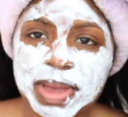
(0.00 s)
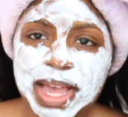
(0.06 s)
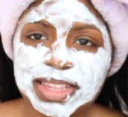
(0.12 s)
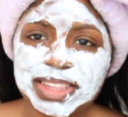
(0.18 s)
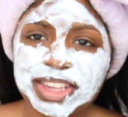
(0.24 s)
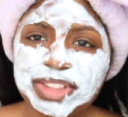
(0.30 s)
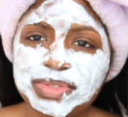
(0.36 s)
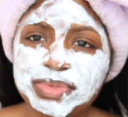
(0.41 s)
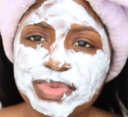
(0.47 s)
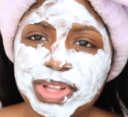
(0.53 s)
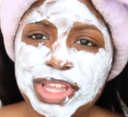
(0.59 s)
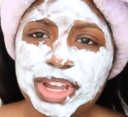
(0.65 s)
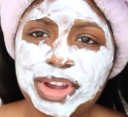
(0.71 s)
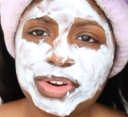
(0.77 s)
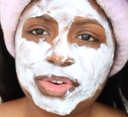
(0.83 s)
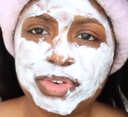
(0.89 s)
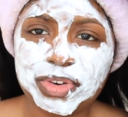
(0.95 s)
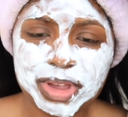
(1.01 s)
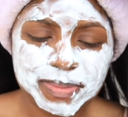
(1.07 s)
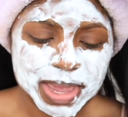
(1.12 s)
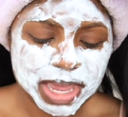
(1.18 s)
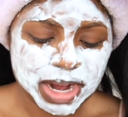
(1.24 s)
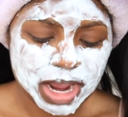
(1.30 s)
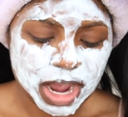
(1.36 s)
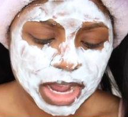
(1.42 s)
mask is really
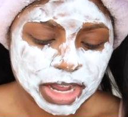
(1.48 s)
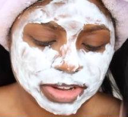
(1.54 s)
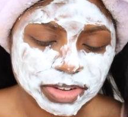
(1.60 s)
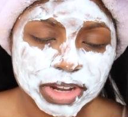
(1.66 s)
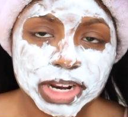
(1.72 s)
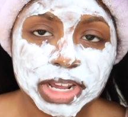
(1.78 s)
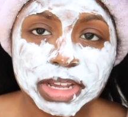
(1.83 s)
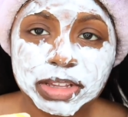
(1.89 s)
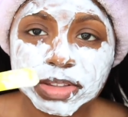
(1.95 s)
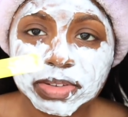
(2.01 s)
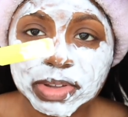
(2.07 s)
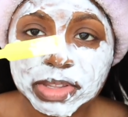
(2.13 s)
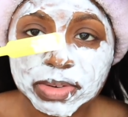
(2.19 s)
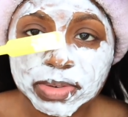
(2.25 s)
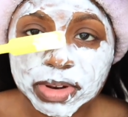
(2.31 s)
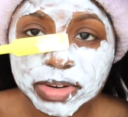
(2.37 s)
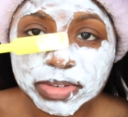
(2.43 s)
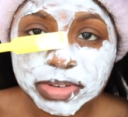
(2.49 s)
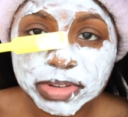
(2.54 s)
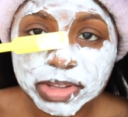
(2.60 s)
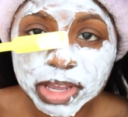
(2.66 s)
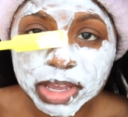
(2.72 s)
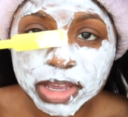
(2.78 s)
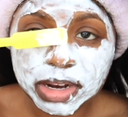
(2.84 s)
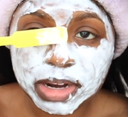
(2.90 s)
creamy and hydrating, so I don't
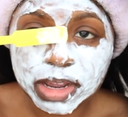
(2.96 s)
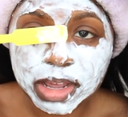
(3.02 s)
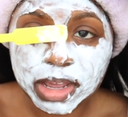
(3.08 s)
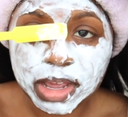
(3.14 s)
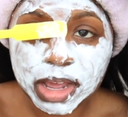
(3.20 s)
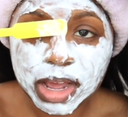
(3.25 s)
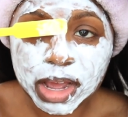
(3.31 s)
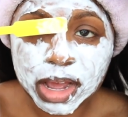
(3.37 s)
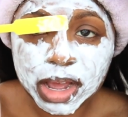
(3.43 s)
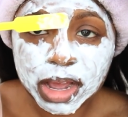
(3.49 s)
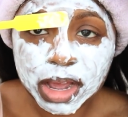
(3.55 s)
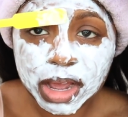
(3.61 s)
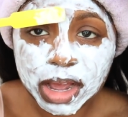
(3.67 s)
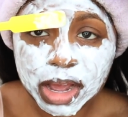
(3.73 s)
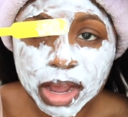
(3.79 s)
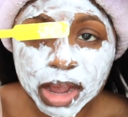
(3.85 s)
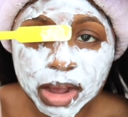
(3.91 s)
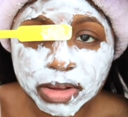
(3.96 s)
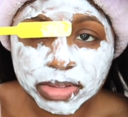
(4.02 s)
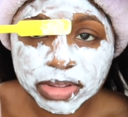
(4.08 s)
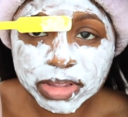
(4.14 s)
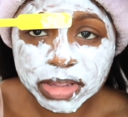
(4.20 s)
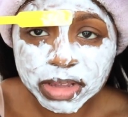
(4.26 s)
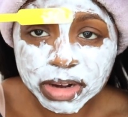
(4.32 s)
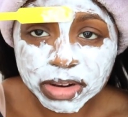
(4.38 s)
understand how
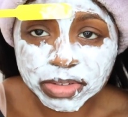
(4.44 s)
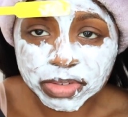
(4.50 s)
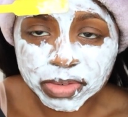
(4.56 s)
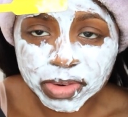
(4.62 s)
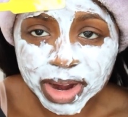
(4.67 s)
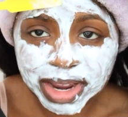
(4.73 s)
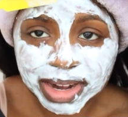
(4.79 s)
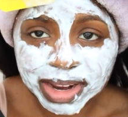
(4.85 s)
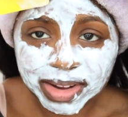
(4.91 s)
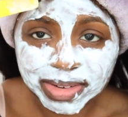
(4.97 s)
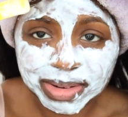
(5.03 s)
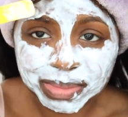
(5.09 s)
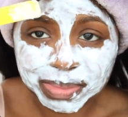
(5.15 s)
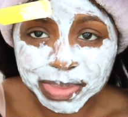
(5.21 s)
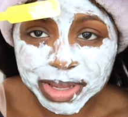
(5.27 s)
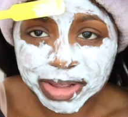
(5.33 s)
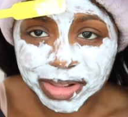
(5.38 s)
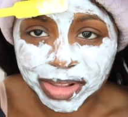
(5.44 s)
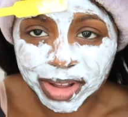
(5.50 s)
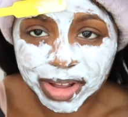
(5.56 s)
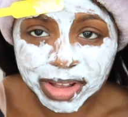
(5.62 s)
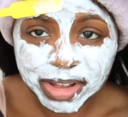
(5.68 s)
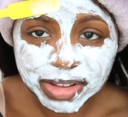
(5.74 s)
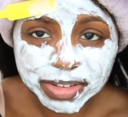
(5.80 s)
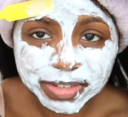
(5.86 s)
this is gonna dry down and peel
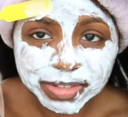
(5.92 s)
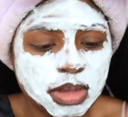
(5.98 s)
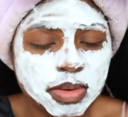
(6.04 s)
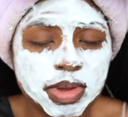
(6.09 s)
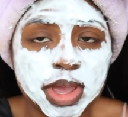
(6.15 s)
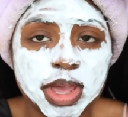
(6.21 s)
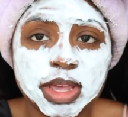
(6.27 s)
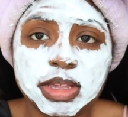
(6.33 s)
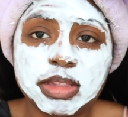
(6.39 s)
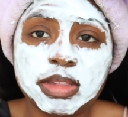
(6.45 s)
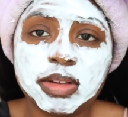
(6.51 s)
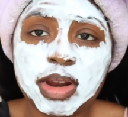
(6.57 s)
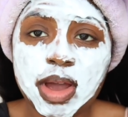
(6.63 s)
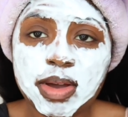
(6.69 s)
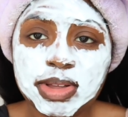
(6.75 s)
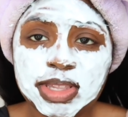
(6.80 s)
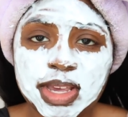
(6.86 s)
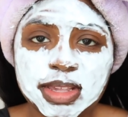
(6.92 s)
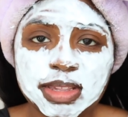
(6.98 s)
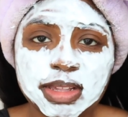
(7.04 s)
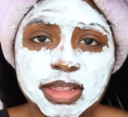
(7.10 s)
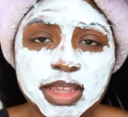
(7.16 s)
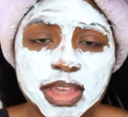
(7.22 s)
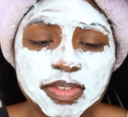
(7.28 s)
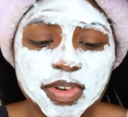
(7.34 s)
off. Okay, so now it
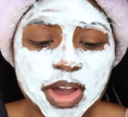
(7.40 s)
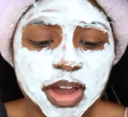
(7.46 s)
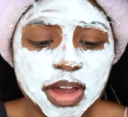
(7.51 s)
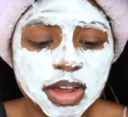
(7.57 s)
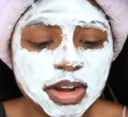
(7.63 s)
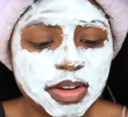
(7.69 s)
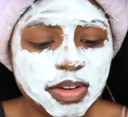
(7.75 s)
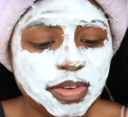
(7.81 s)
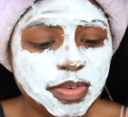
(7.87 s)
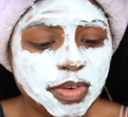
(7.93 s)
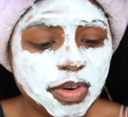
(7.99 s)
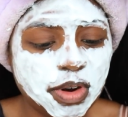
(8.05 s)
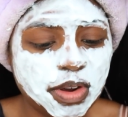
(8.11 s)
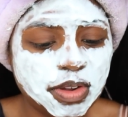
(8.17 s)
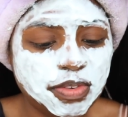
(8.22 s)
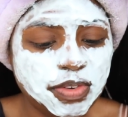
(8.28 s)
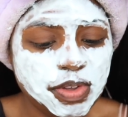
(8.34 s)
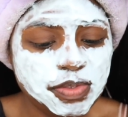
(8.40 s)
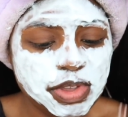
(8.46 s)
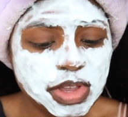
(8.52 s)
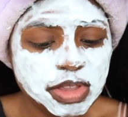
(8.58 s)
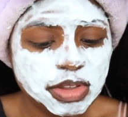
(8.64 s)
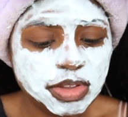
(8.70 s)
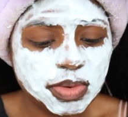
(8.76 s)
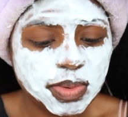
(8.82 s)
says leave on for
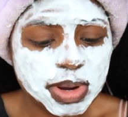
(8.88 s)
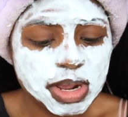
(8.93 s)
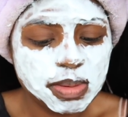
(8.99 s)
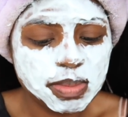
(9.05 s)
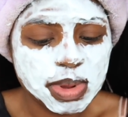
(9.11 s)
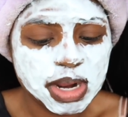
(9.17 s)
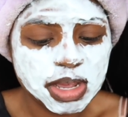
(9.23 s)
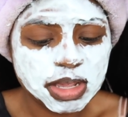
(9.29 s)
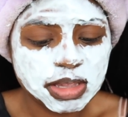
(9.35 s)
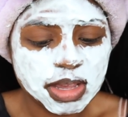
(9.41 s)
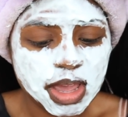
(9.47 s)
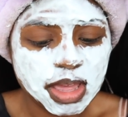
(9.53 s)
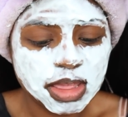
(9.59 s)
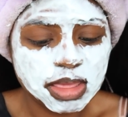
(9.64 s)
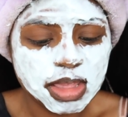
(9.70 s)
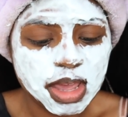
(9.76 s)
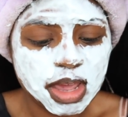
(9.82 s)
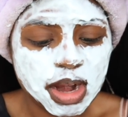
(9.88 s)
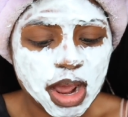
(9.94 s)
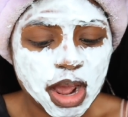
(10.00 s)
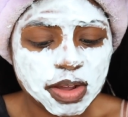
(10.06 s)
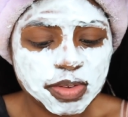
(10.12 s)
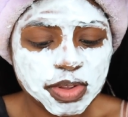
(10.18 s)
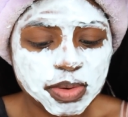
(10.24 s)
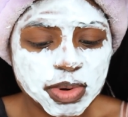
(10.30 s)
15 to 20 minutes and then
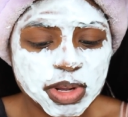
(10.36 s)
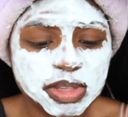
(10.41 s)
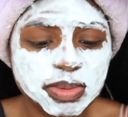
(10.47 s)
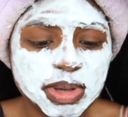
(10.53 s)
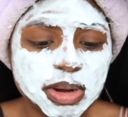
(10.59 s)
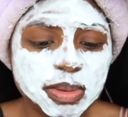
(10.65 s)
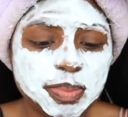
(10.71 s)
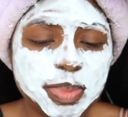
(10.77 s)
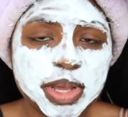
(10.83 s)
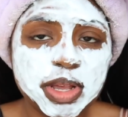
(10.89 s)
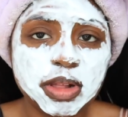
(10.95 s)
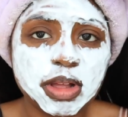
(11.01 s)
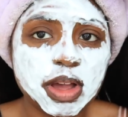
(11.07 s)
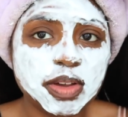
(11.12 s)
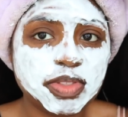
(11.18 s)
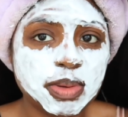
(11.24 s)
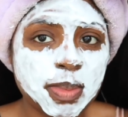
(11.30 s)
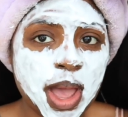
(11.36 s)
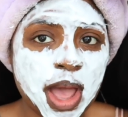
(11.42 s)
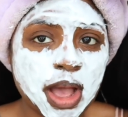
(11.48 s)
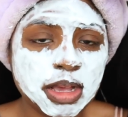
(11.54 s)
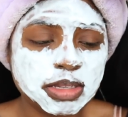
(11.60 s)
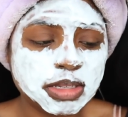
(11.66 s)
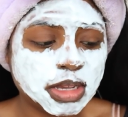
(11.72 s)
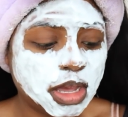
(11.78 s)
afterwards we can peel off the
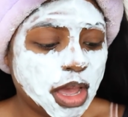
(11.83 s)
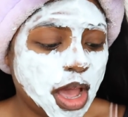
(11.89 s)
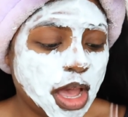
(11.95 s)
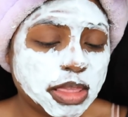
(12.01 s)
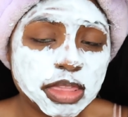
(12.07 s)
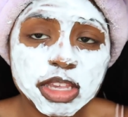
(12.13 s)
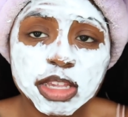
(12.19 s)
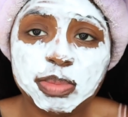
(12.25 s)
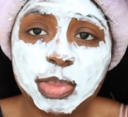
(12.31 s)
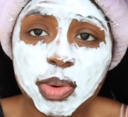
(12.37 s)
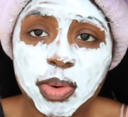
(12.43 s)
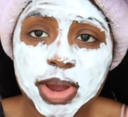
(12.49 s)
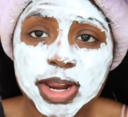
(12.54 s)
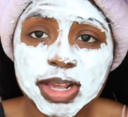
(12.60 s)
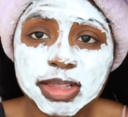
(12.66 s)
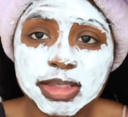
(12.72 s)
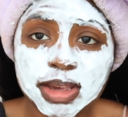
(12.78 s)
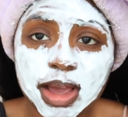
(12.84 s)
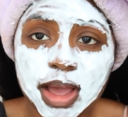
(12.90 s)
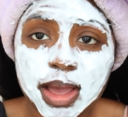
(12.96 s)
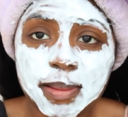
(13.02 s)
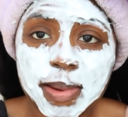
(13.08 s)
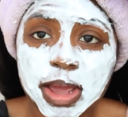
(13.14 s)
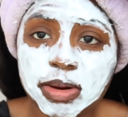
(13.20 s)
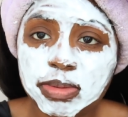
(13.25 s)
mask. At this point in
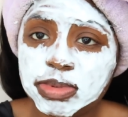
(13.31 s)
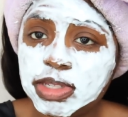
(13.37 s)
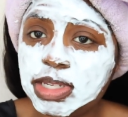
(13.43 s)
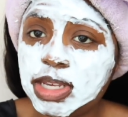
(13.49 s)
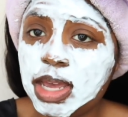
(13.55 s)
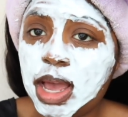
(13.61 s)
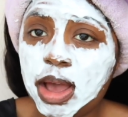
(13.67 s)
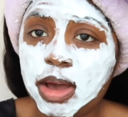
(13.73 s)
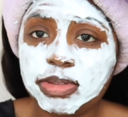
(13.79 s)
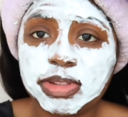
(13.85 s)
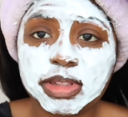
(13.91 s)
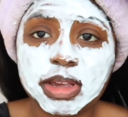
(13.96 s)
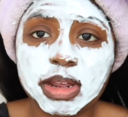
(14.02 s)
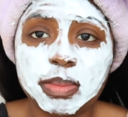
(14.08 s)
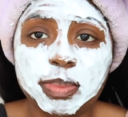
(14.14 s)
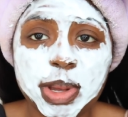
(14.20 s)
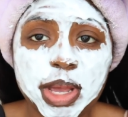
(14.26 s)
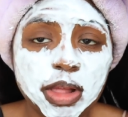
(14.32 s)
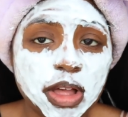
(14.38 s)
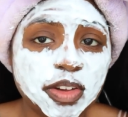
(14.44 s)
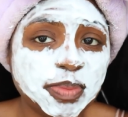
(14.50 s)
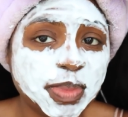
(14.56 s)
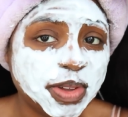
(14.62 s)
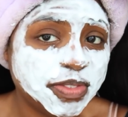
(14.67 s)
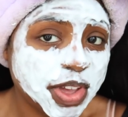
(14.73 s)
time, I don't see how this is gonna peel off my